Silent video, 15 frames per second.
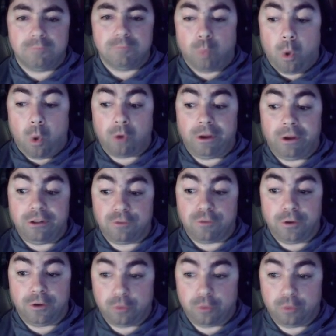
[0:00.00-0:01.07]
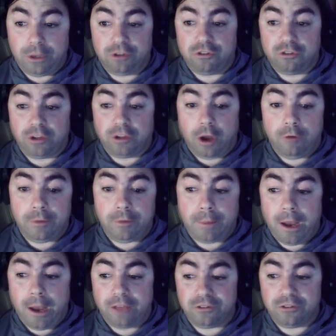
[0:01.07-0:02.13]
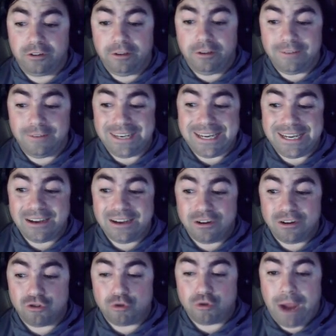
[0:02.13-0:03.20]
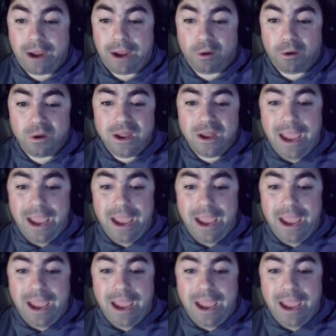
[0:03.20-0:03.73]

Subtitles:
Walgreens for this week. This is the COVID positivity tracker.